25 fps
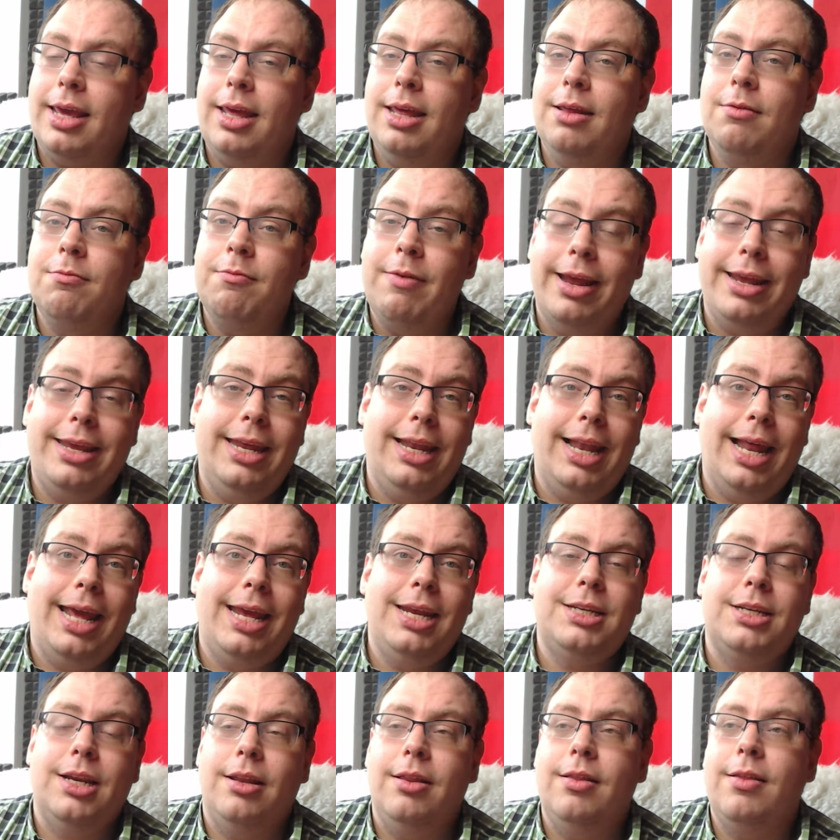
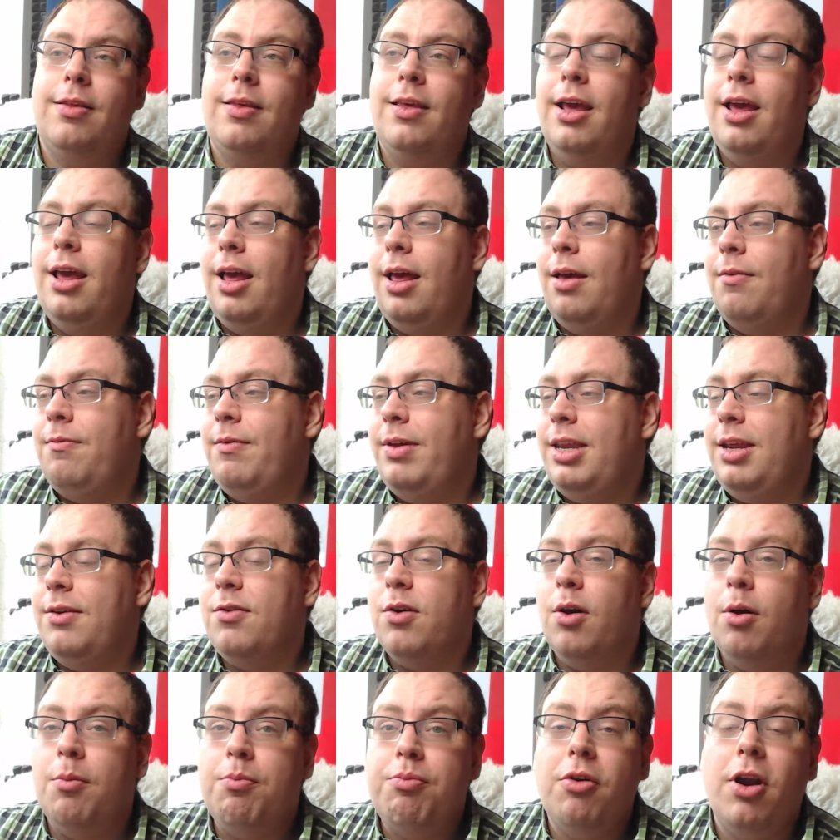regulations, and then you've
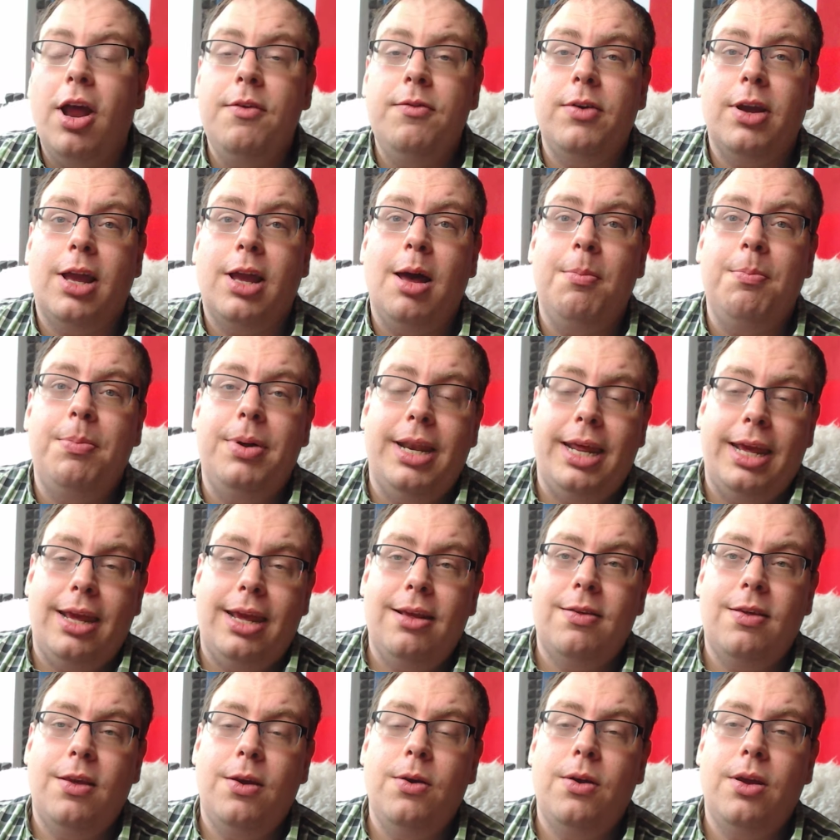got private
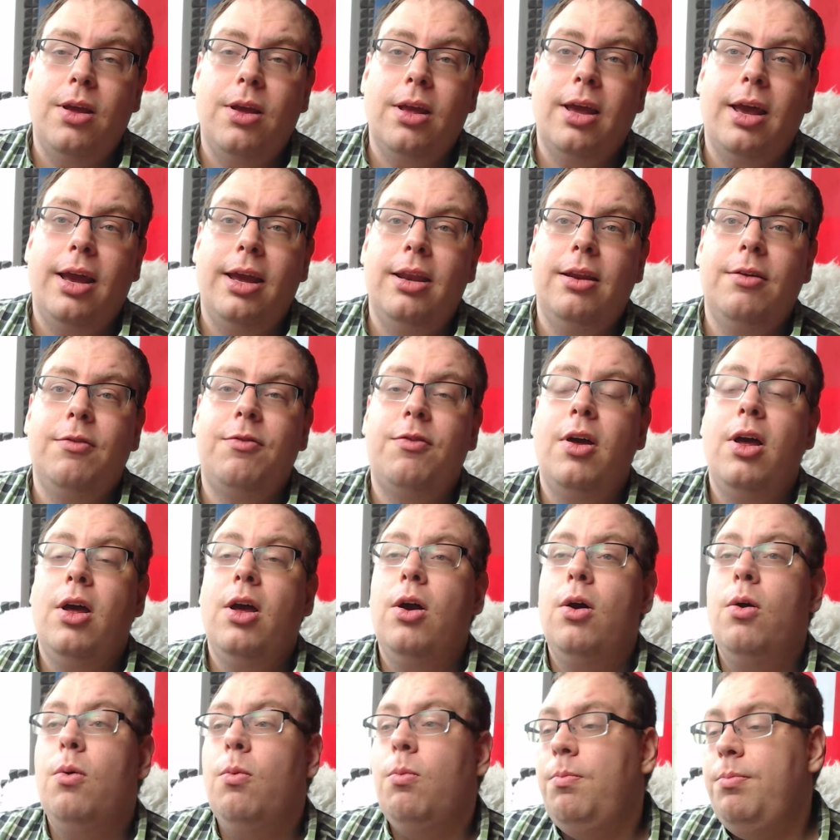companies who can kind of
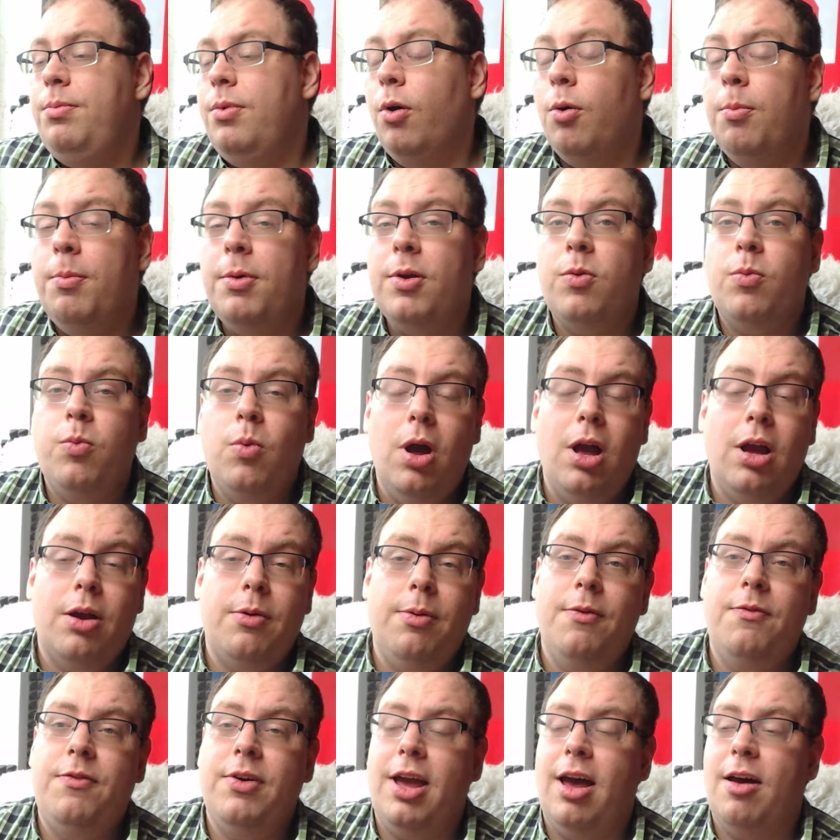almost work
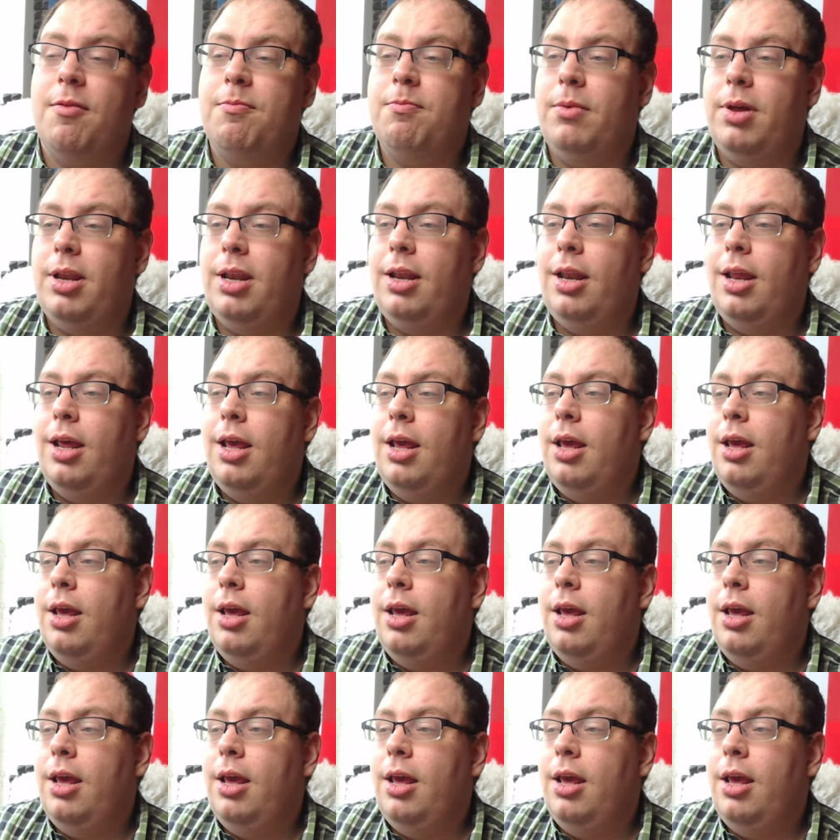with the government,